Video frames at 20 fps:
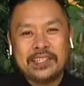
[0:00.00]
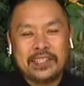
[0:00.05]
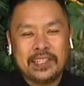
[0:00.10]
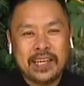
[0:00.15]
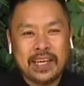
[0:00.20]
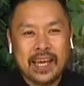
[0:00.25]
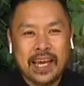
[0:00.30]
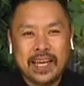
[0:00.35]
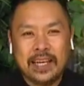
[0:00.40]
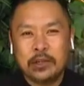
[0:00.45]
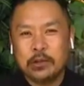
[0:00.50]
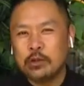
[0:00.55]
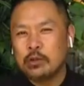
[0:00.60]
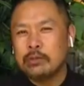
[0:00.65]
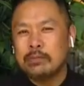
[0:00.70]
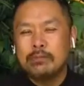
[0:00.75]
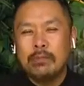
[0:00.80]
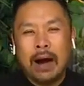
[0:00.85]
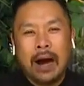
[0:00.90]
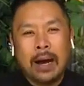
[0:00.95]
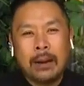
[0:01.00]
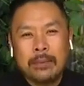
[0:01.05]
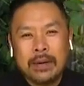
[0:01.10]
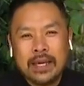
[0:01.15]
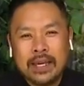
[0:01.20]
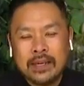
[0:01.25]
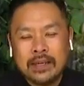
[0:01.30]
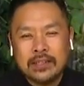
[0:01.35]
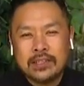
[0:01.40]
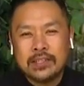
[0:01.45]
is an
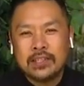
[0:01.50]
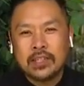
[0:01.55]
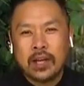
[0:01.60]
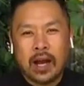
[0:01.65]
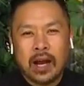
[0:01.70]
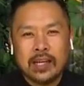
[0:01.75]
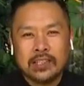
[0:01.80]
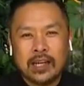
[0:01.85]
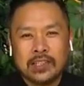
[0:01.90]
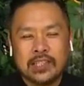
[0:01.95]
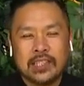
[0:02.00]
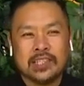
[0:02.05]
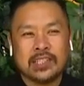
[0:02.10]
umami sauce.